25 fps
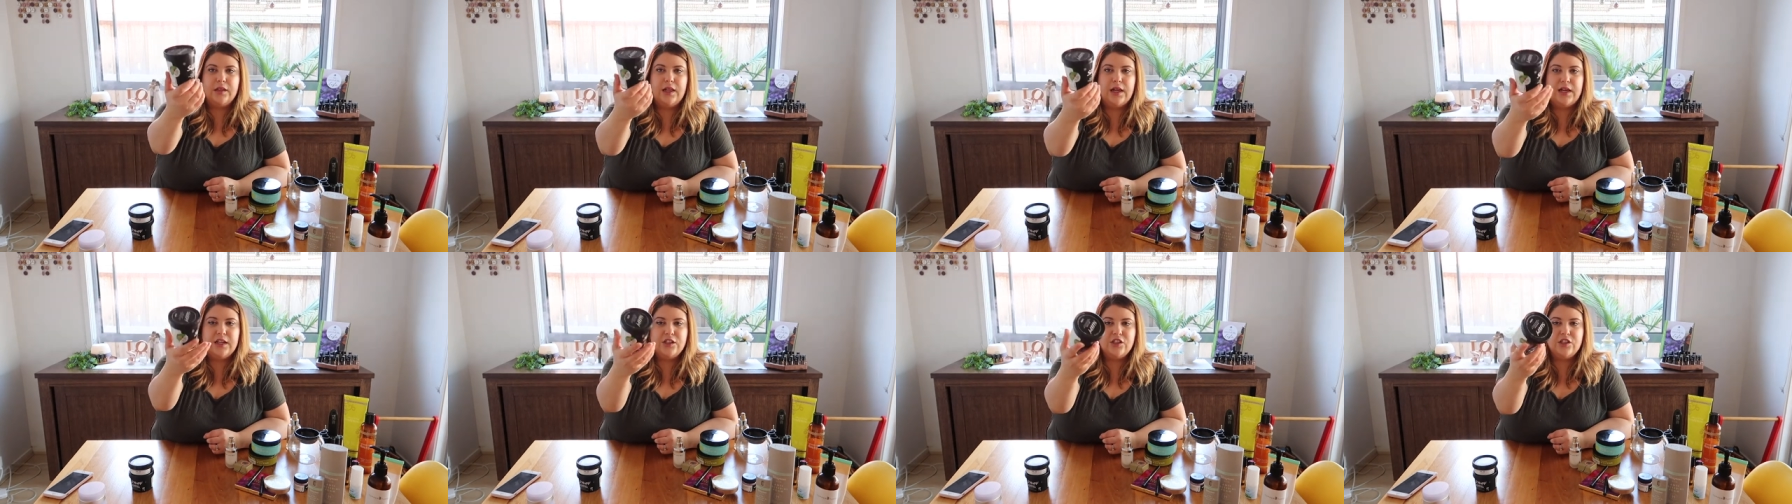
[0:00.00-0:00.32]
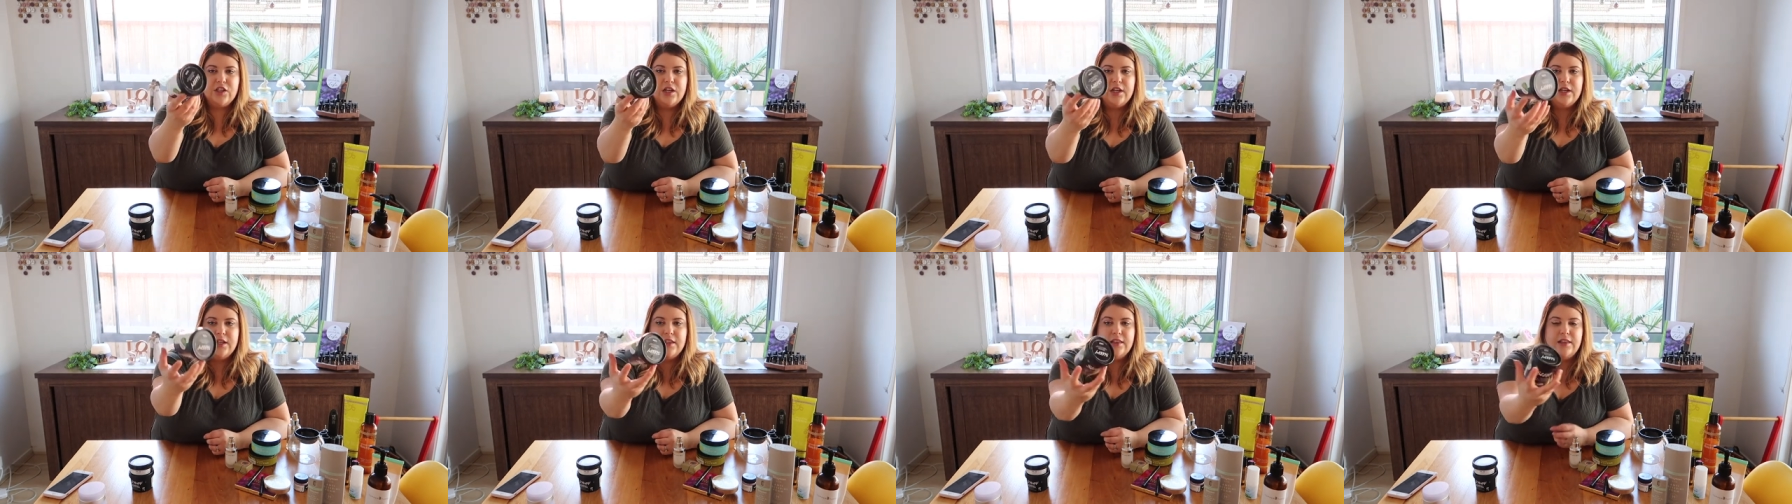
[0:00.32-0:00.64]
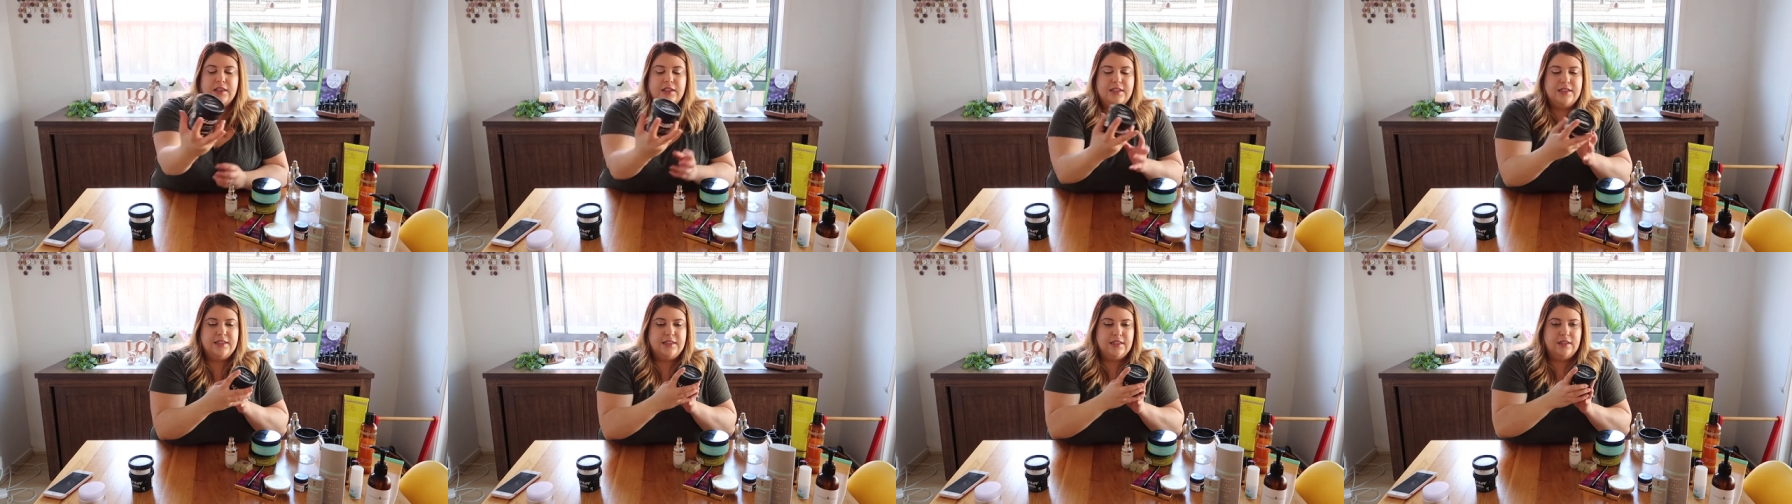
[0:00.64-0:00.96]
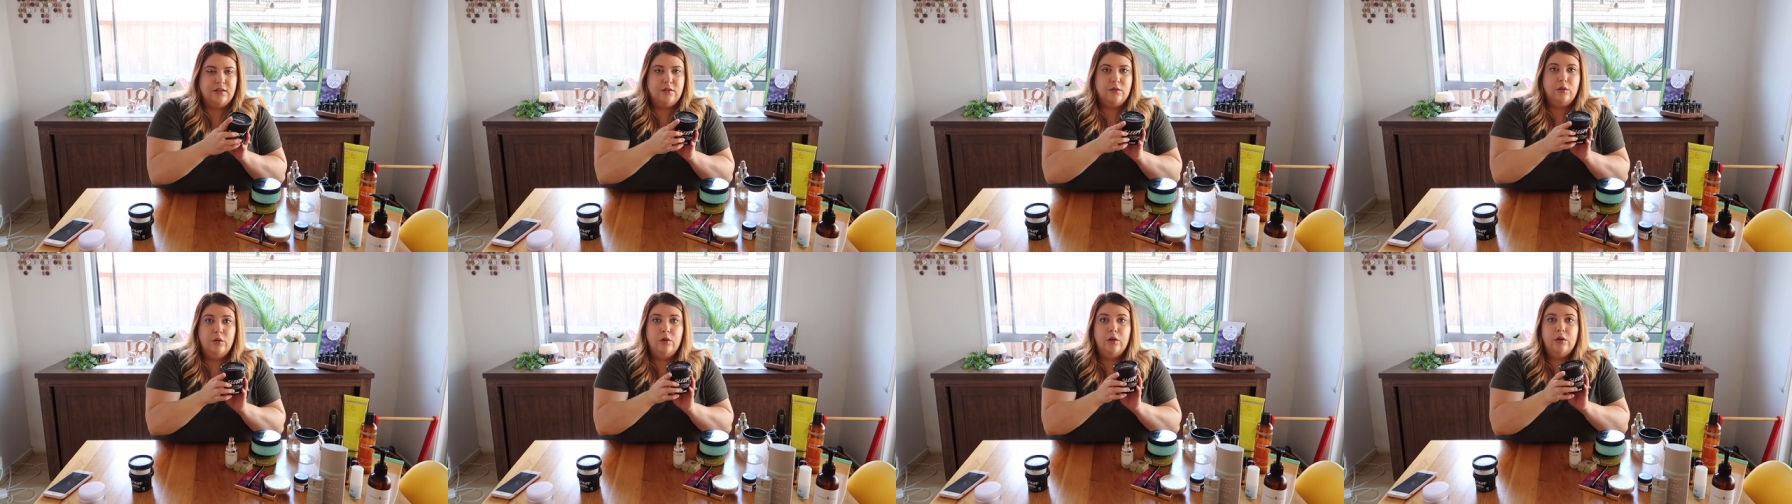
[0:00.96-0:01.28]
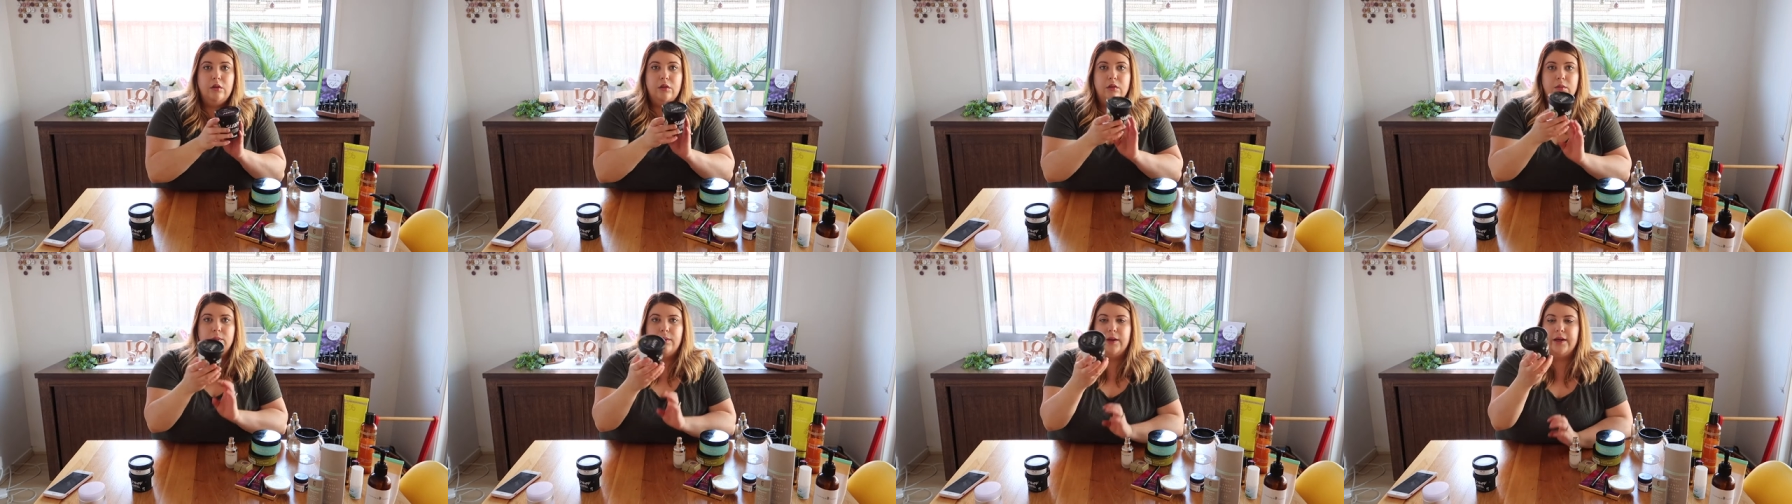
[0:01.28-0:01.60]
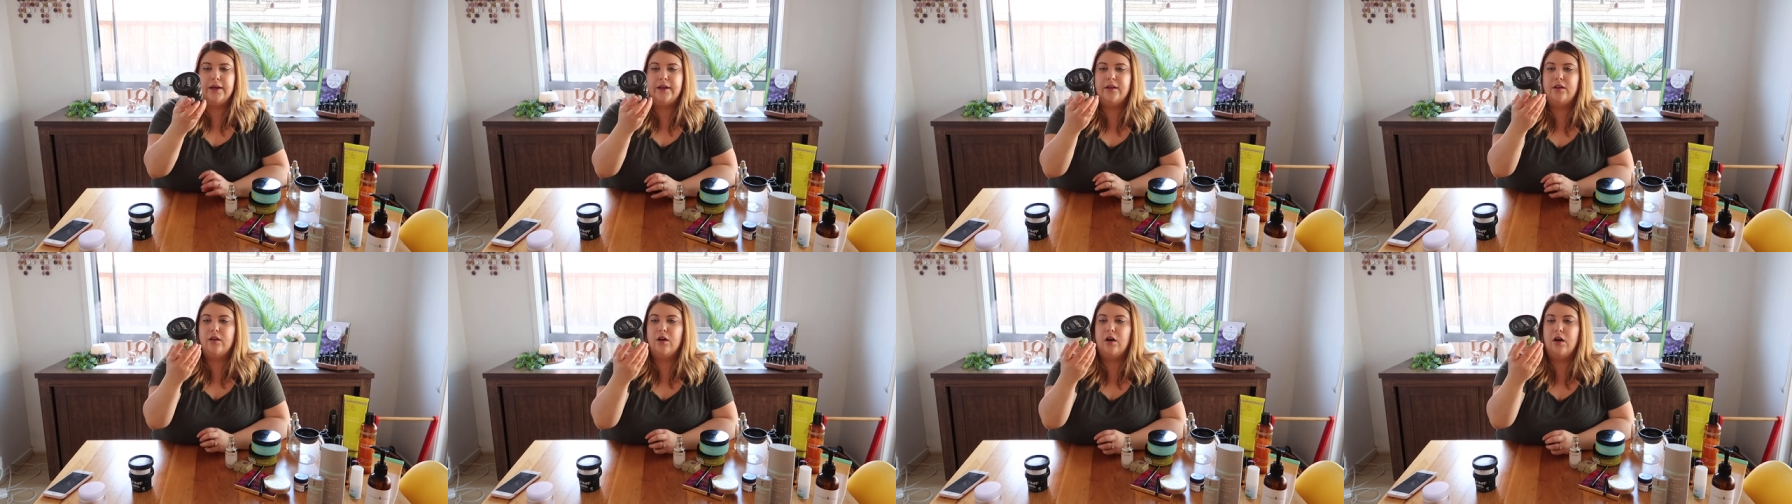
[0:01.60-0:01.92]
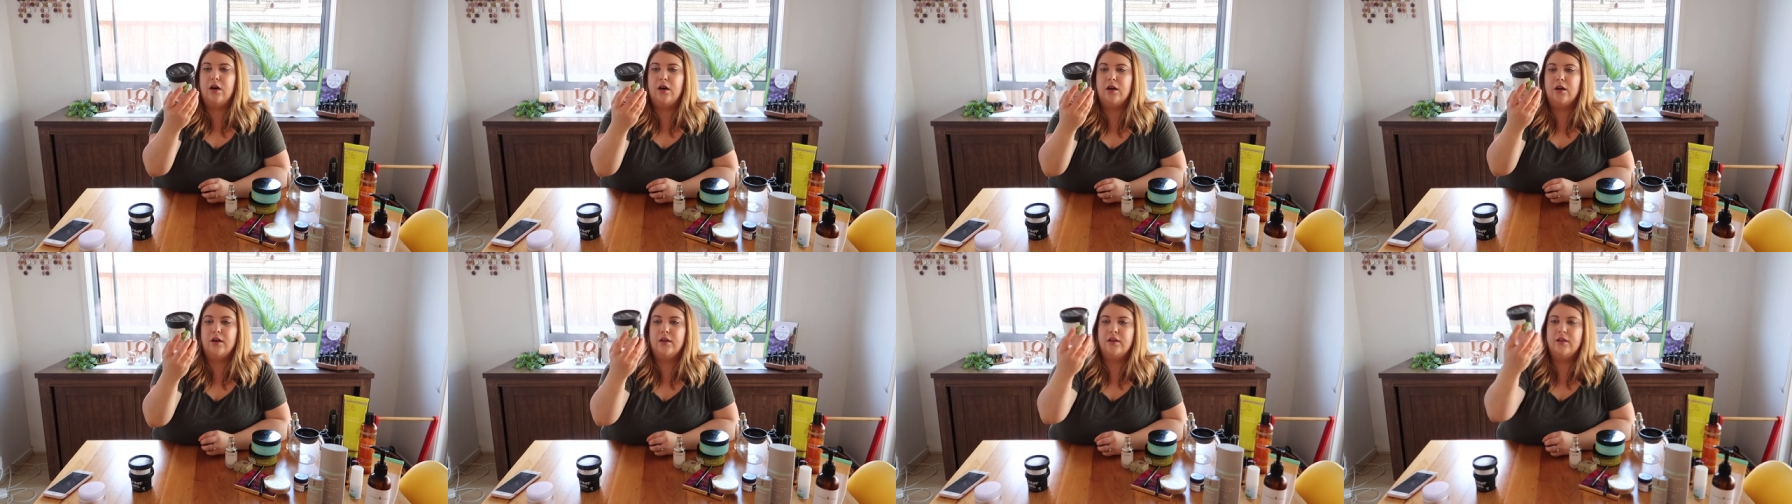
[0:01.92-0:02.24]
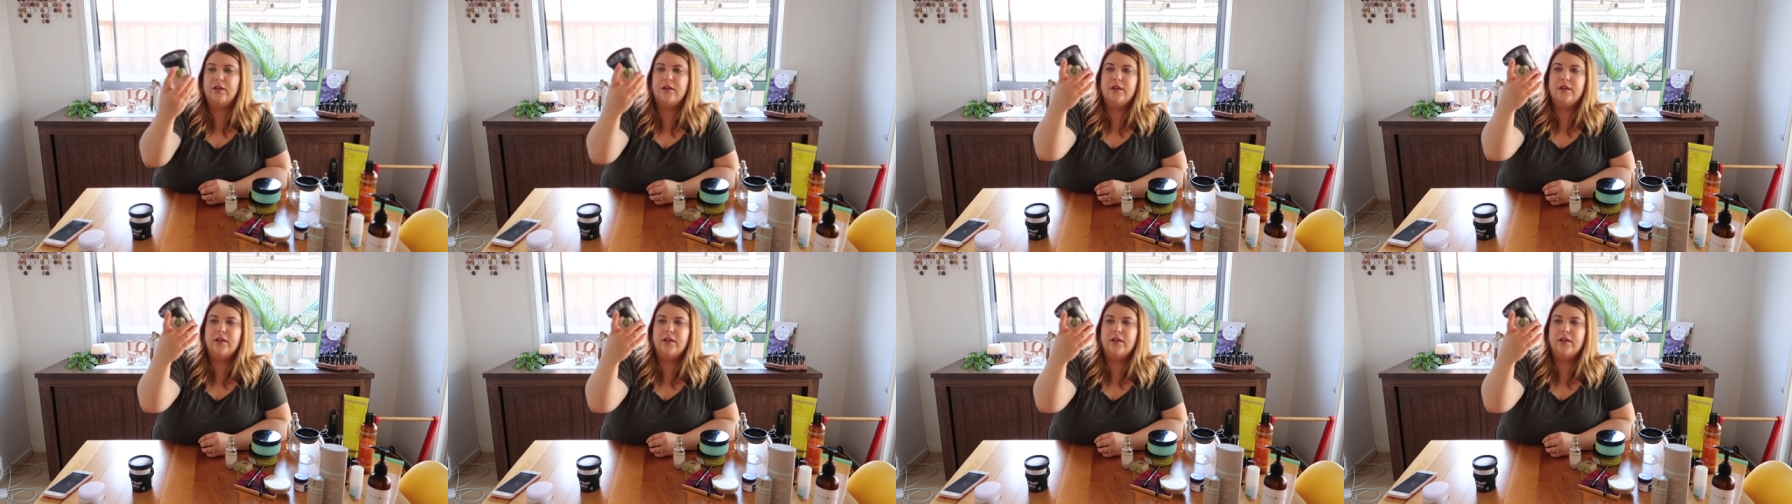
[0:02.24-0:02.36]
Lush. This, oh my God.